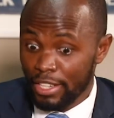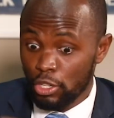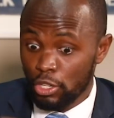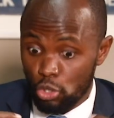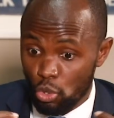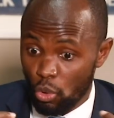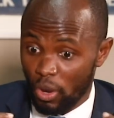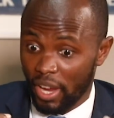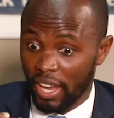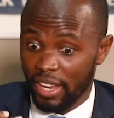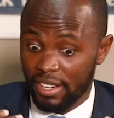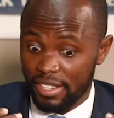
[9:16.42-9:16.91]
And
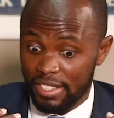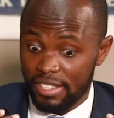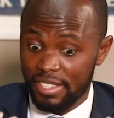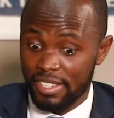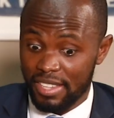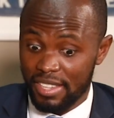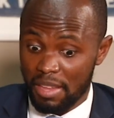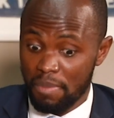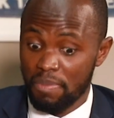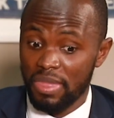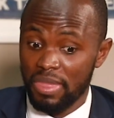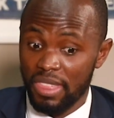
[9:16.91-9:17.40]
so can
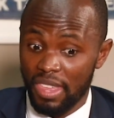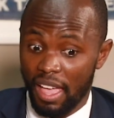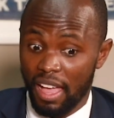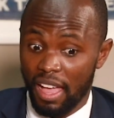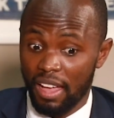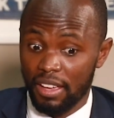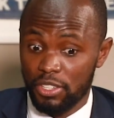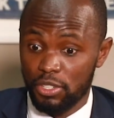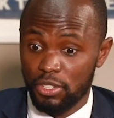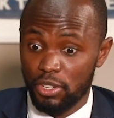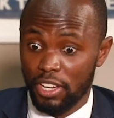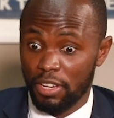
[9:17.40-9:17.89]
something
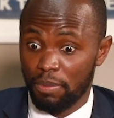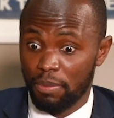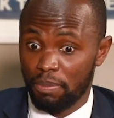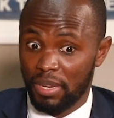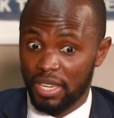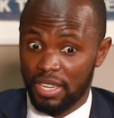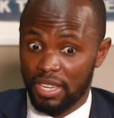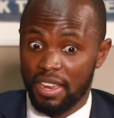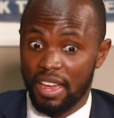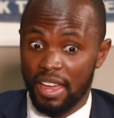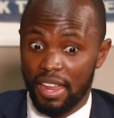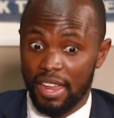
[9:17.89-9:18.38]
actually
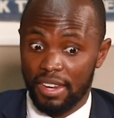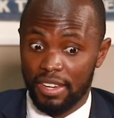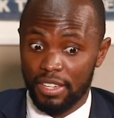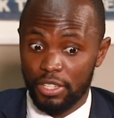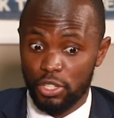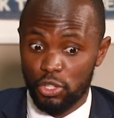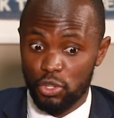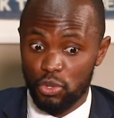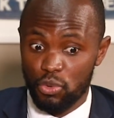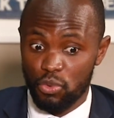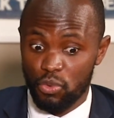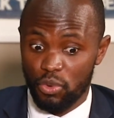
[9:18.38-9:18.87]
be done
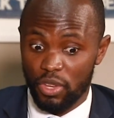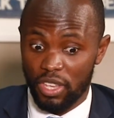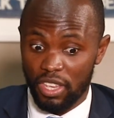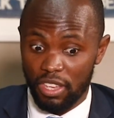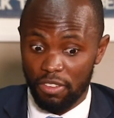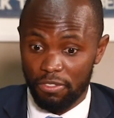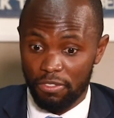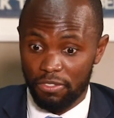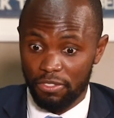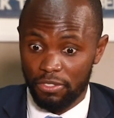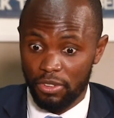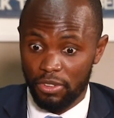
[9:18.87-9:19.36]
to
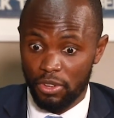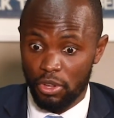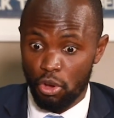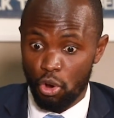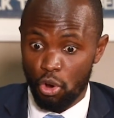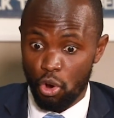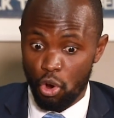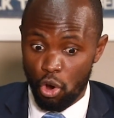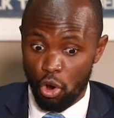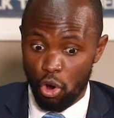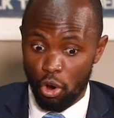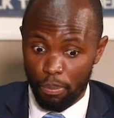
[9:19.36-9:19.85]
give
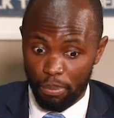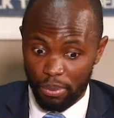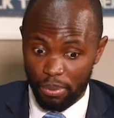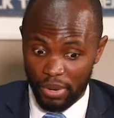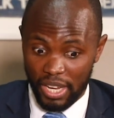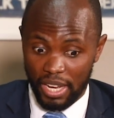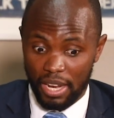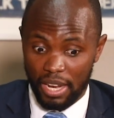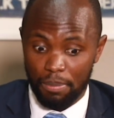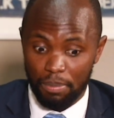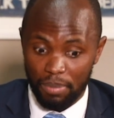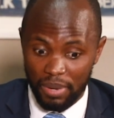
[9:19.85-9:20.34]
hope
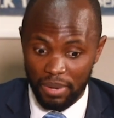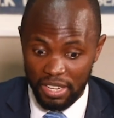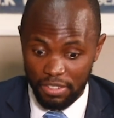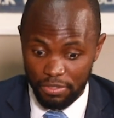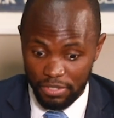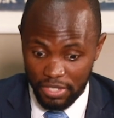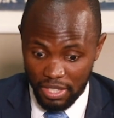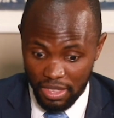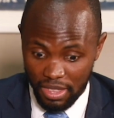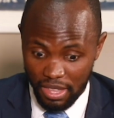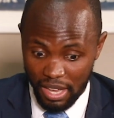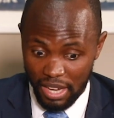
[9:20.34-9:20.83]
and
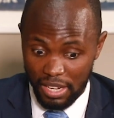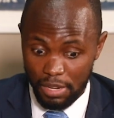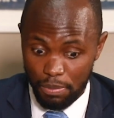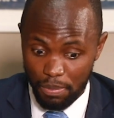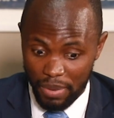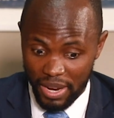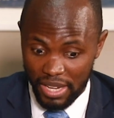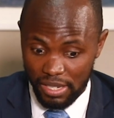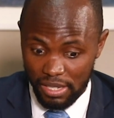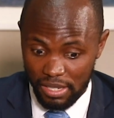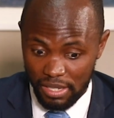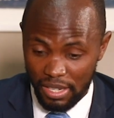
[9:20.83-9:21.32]
uplift that
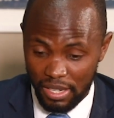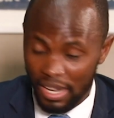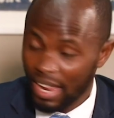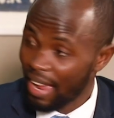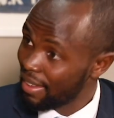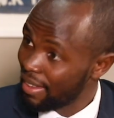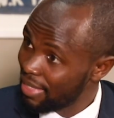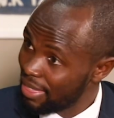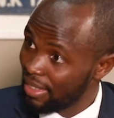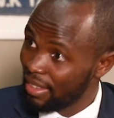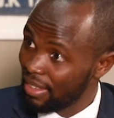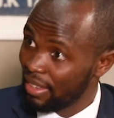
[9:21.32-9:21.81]
person?
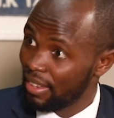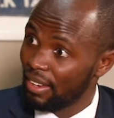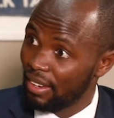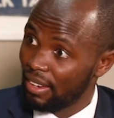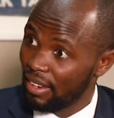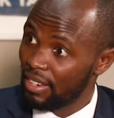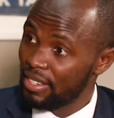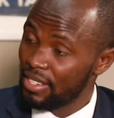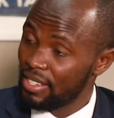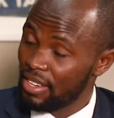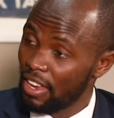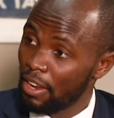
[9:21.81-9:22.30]
I think it